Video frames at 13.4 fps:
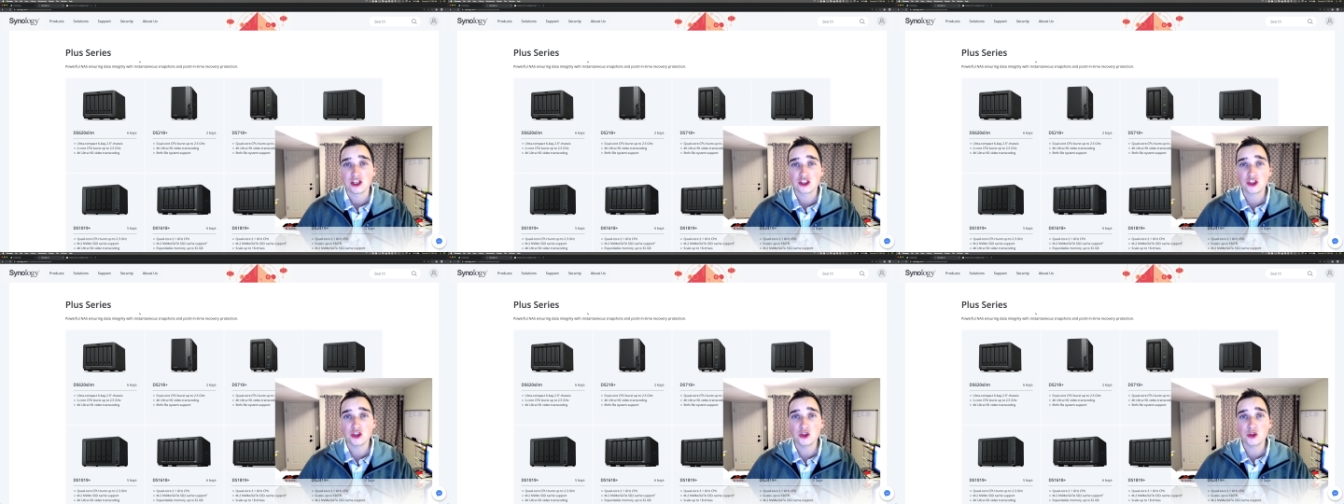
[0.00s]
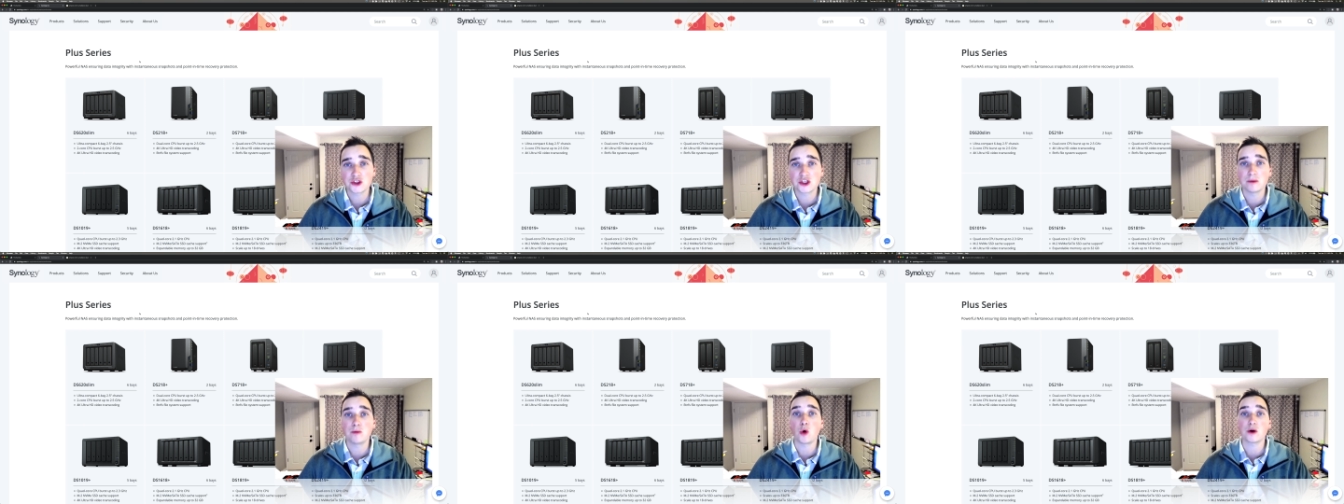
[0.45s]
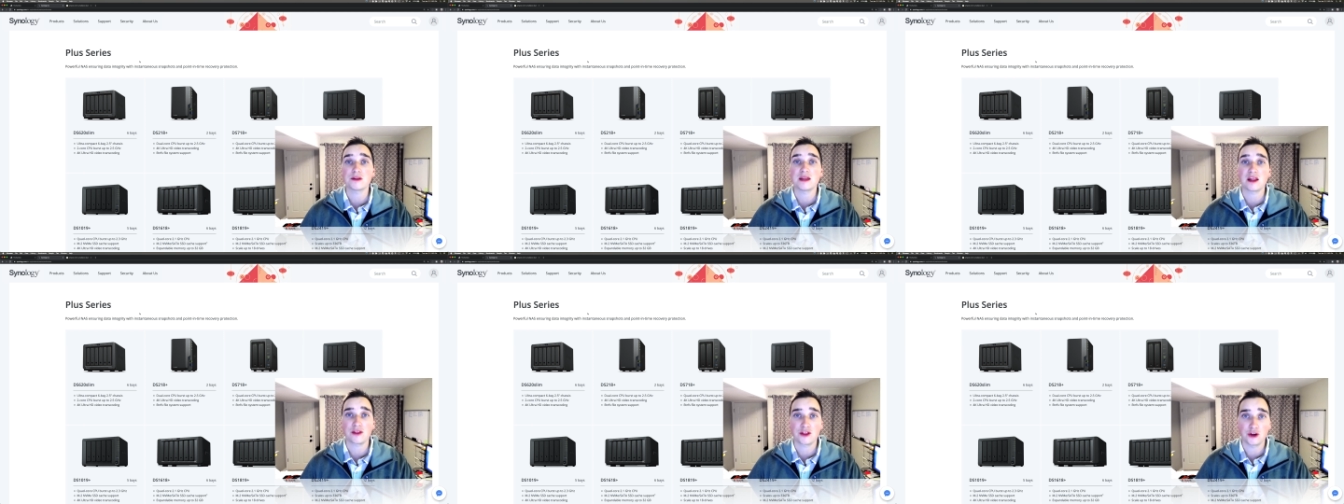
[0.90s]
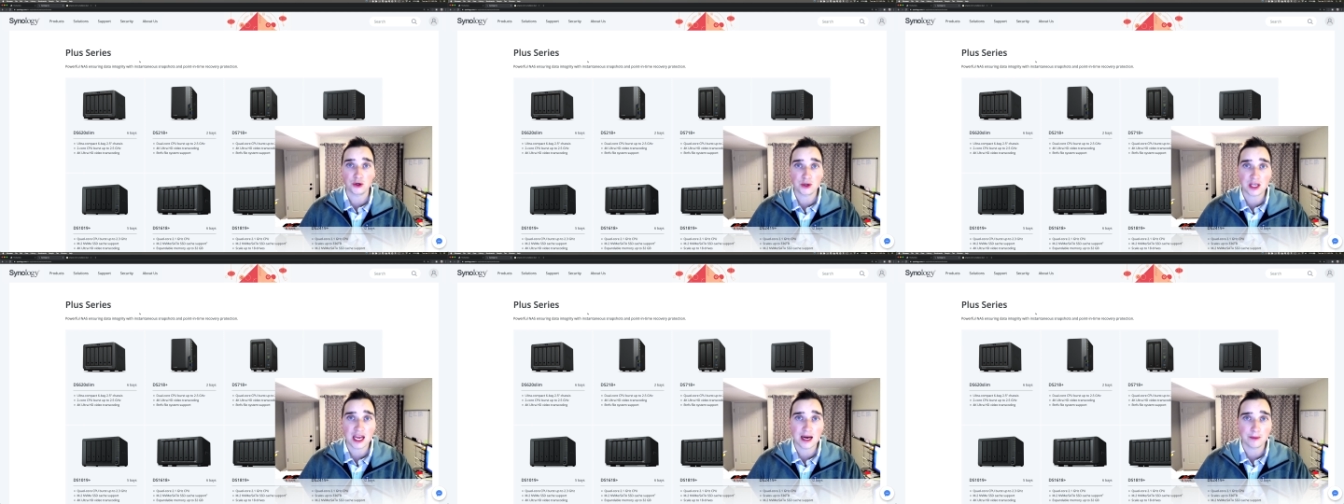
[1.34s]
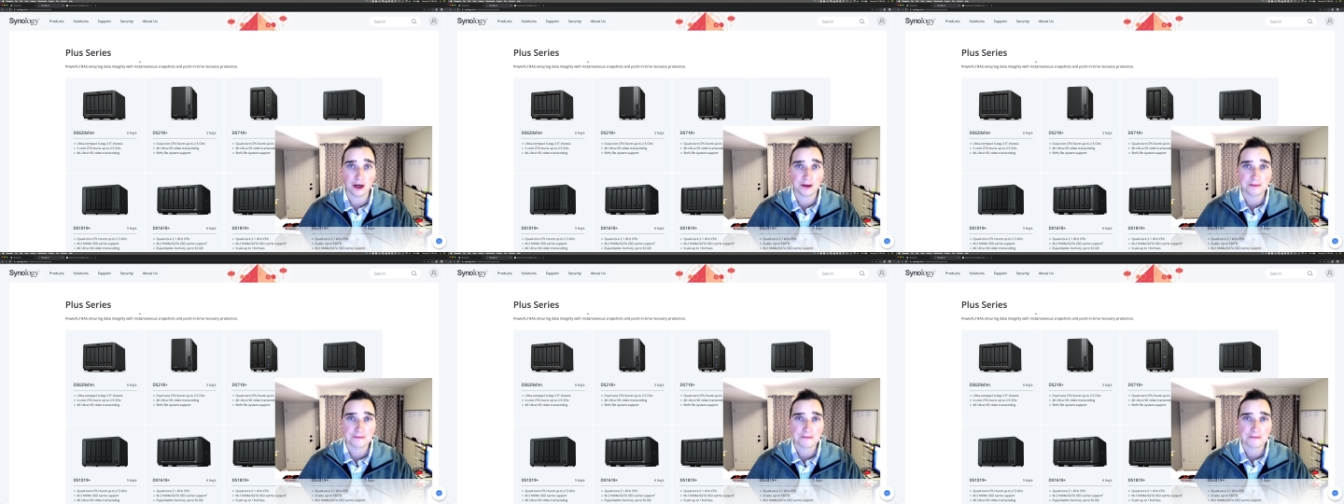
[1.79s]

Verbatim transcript: to support that third camera.